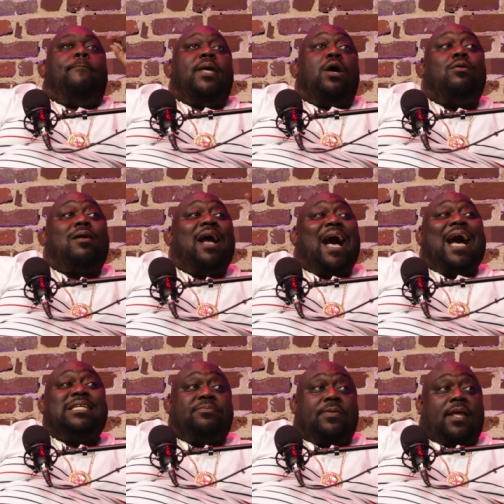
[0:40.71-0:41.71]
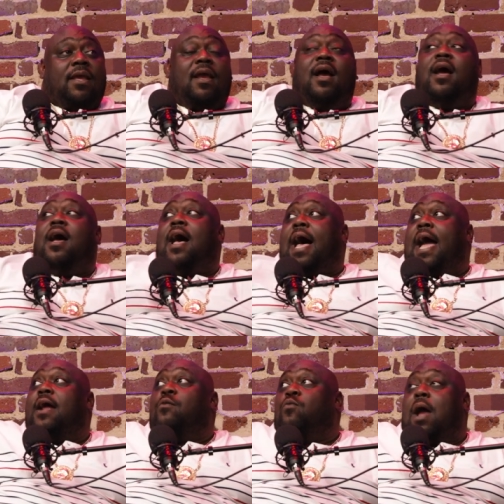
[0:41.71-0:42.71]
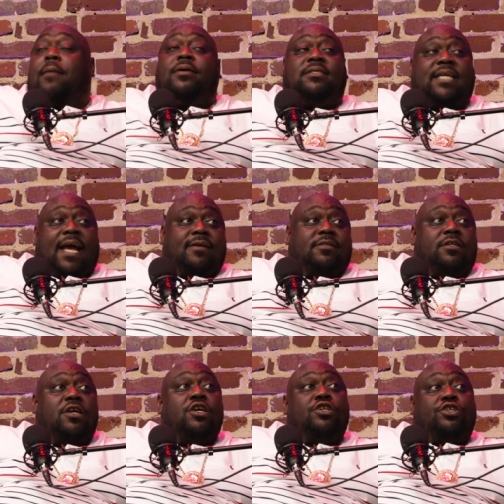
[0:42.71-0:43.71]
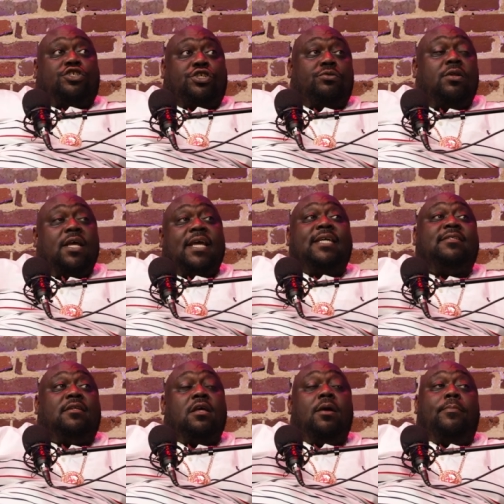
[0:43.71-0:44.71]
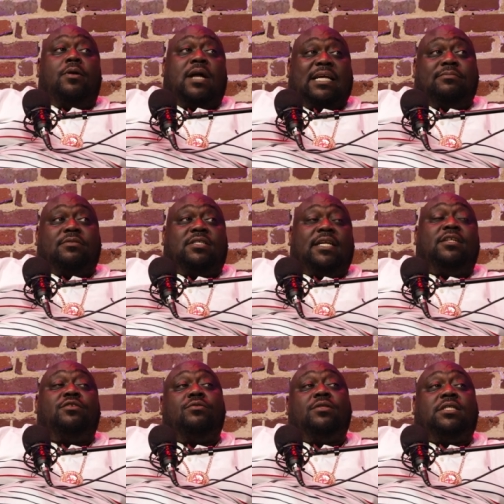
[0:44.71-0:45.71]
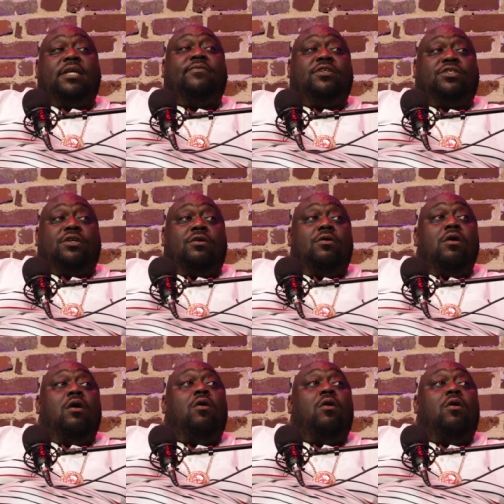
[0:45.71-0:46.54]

Bill Cosby hired Robert Townsend to shoot his. Bill Cosby was set to do a TV show